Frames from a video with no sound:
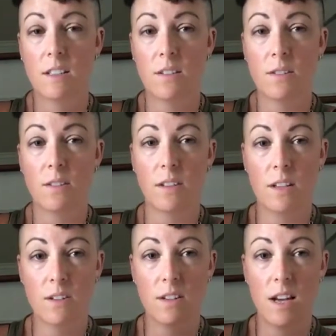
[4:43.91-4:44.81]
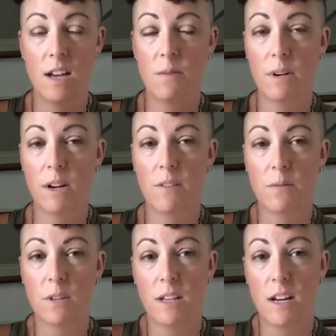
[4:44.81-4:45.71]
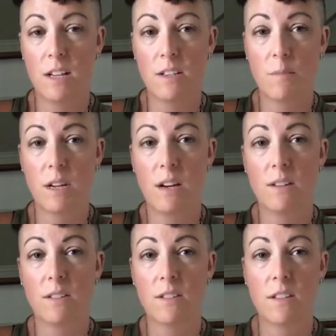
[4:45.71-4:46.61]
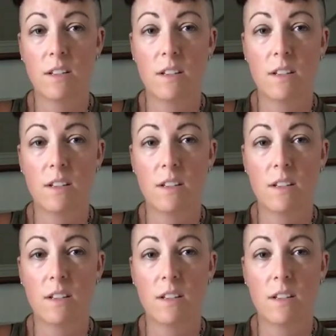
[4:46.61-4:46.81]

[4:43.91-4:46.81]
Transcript: or later the day, whatever, when they catch something else,